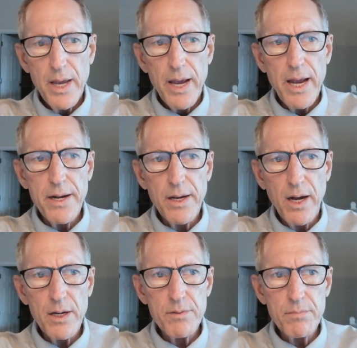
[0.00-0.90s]
And
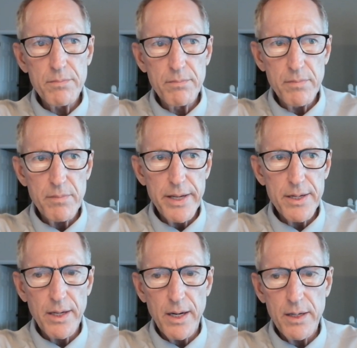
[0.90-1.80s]

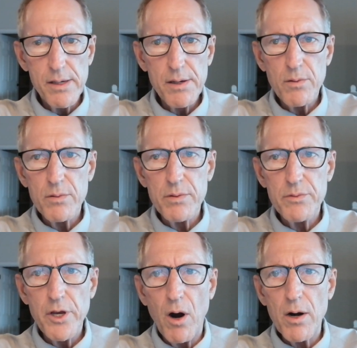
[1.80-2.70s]
in
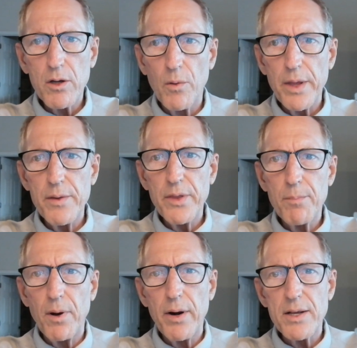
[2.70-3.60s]
the article, they
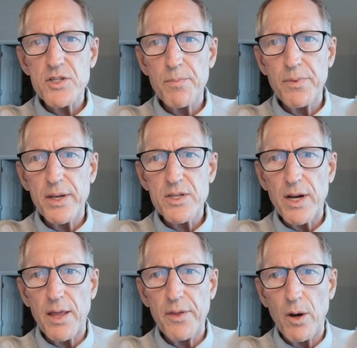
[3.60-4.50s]
brought out some things
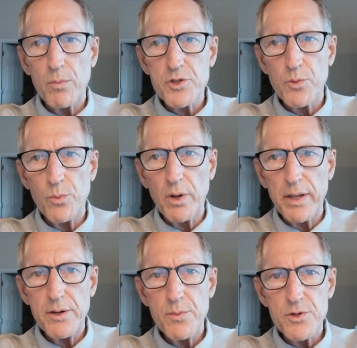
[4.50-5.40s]
that I thought was real
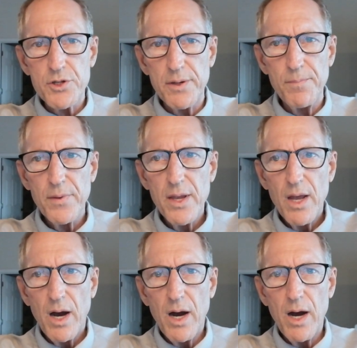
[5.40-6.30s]
interesting.
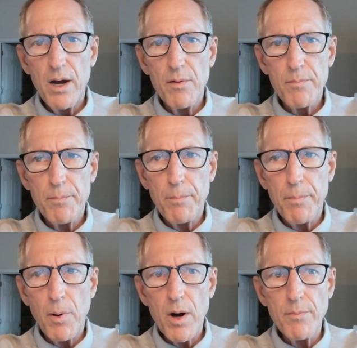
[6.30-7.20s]

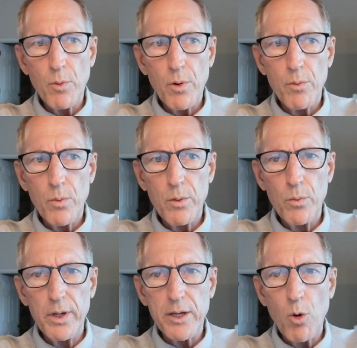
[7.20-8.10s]
Part of them were
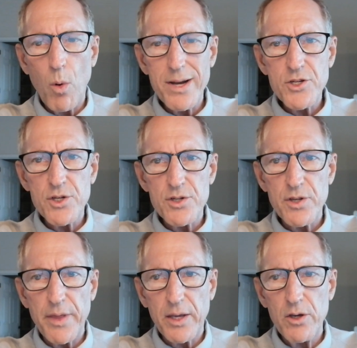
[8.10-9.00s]
really questions
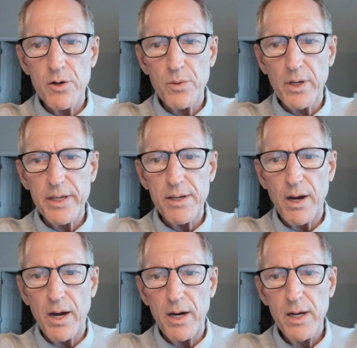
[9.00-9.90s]
that they couldn't really
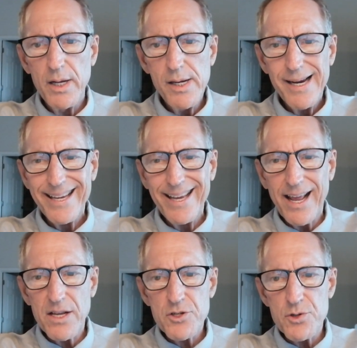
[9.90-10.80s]
get
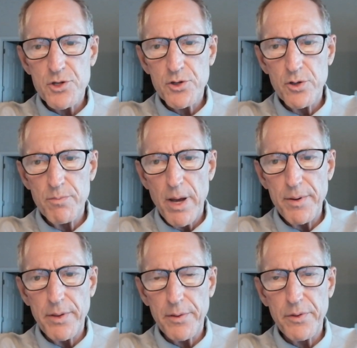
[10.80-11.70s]
answers to.
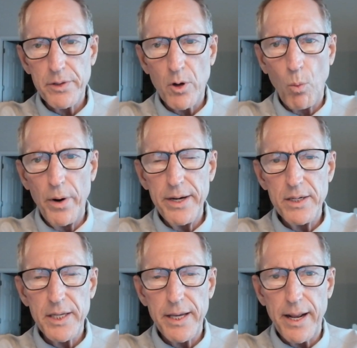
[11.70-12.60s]
Maybe I think they're
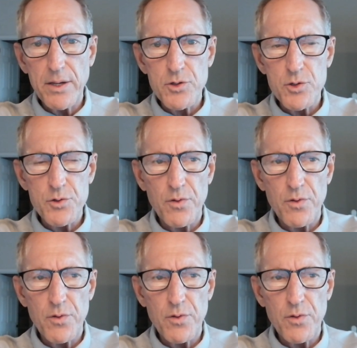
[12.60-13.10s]
waiting to get answers